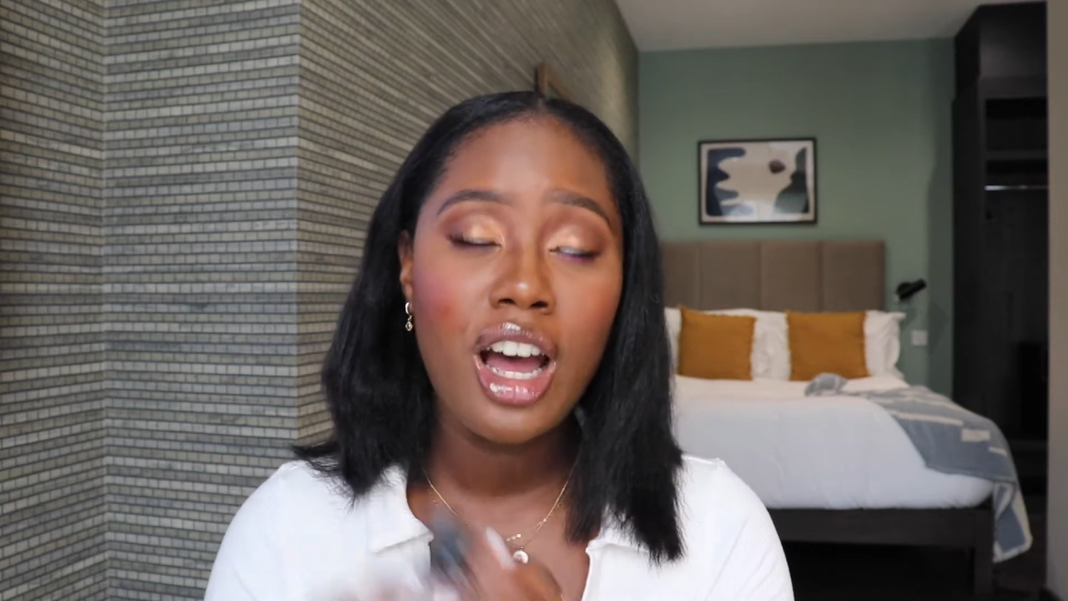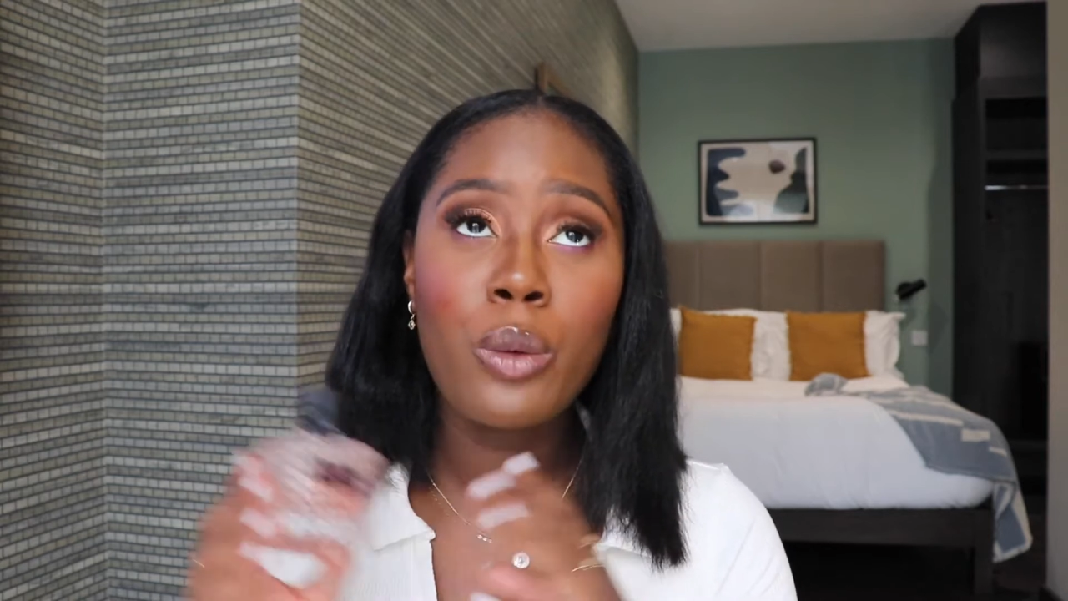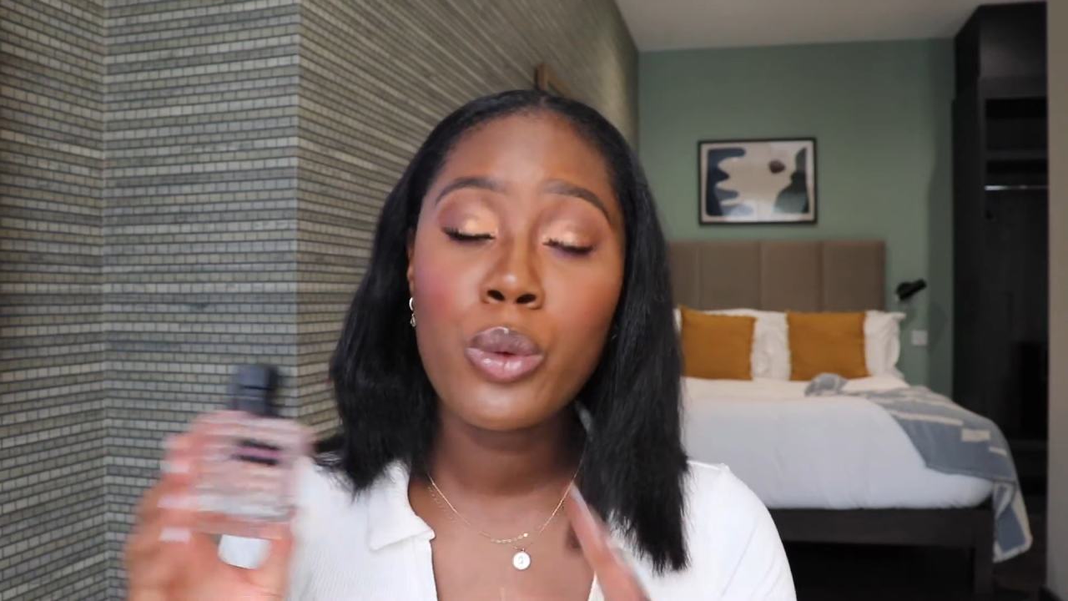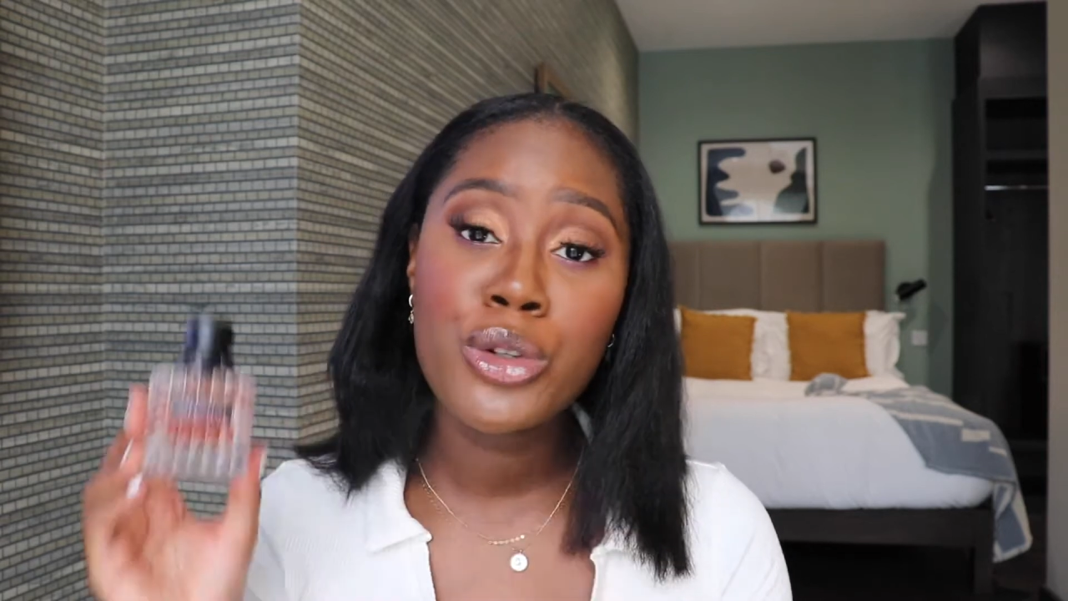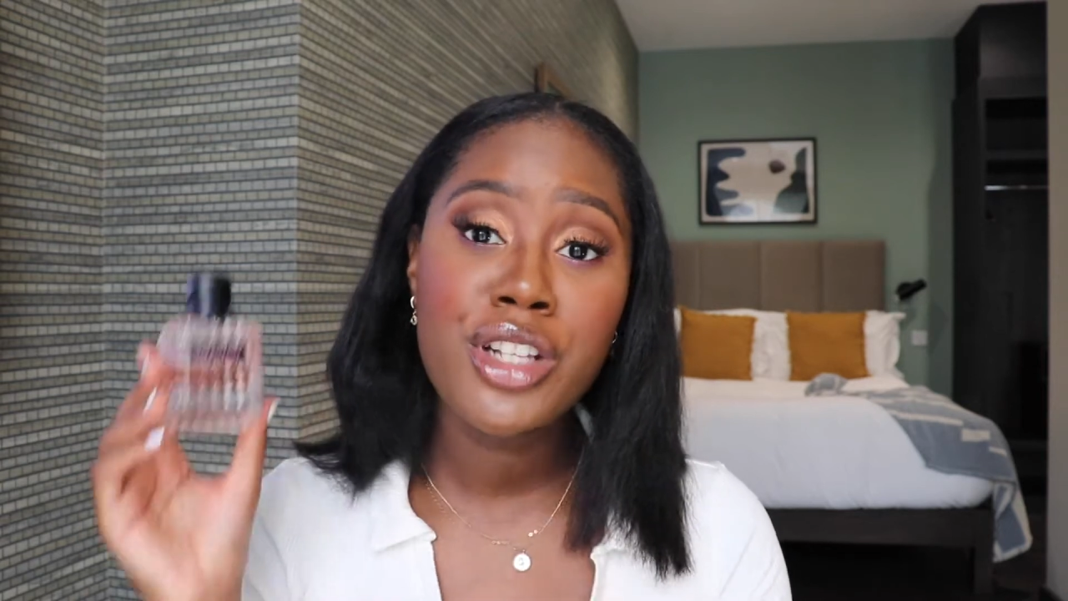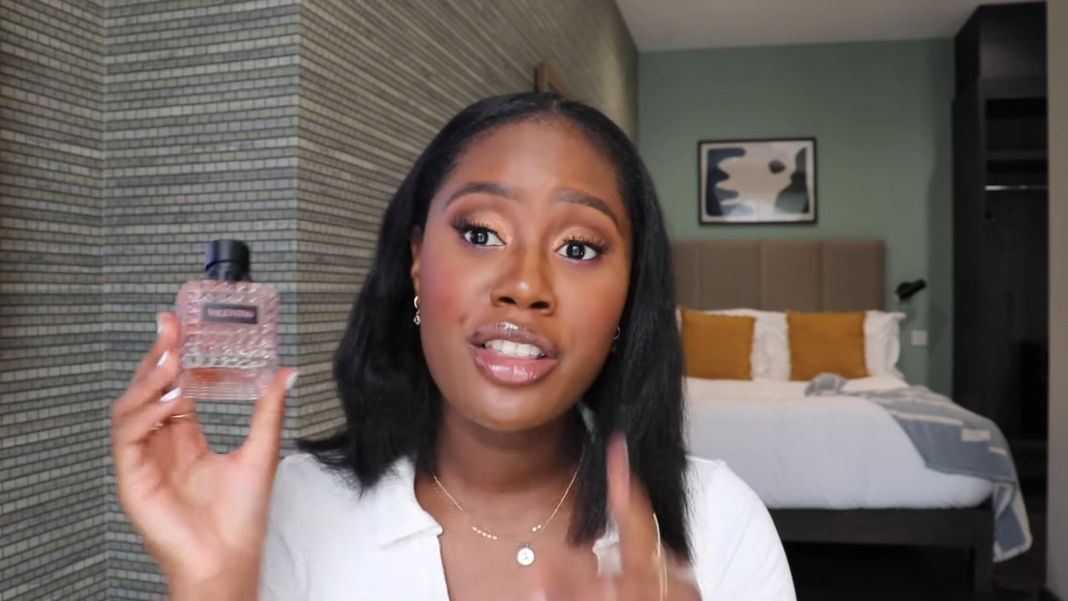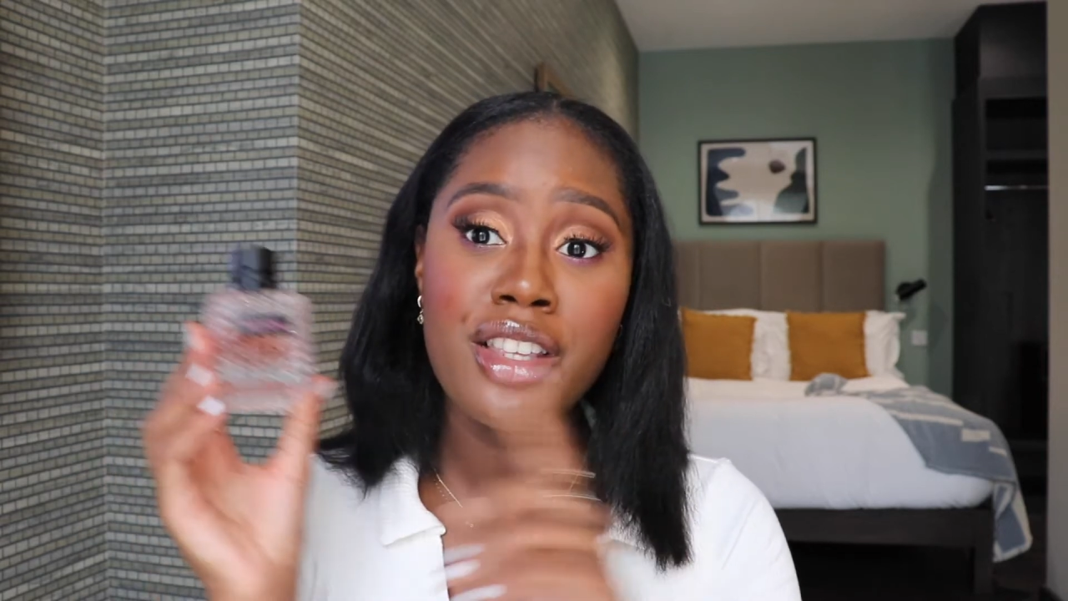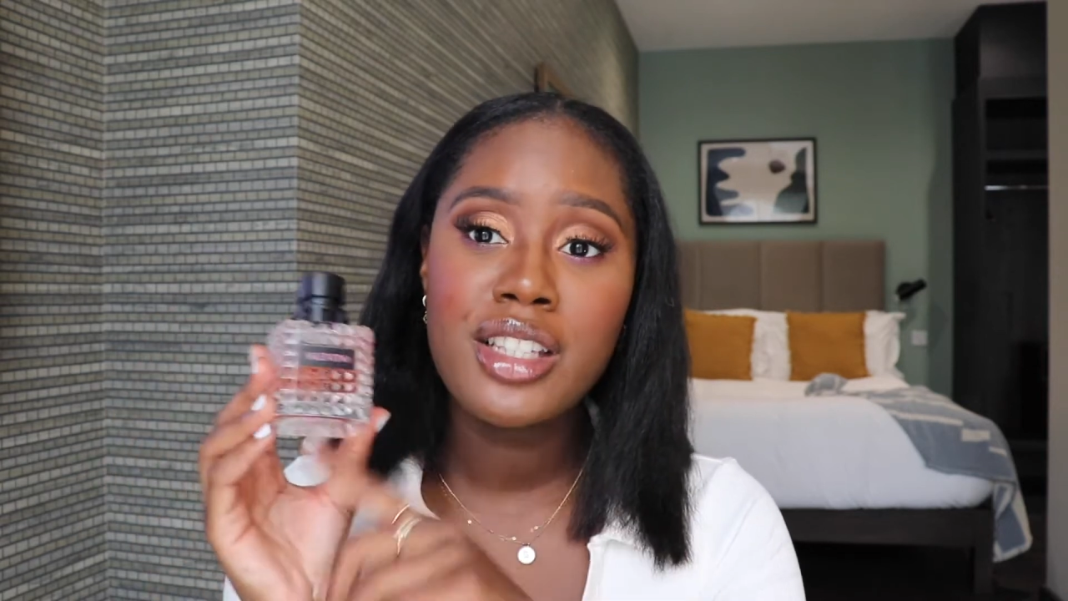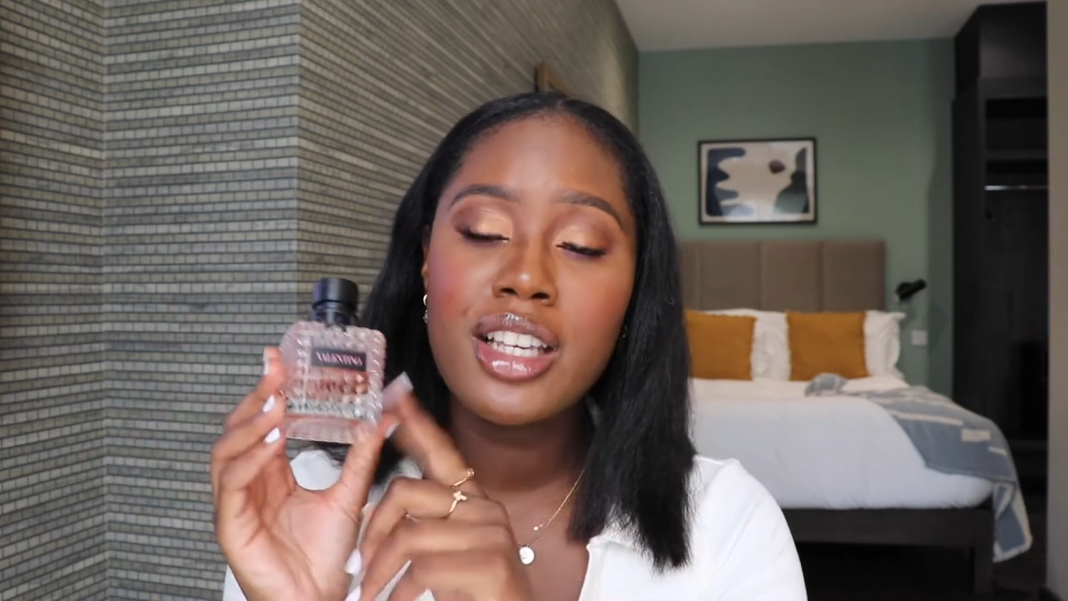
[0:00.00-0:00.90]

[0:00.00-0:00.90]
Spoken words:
I will say this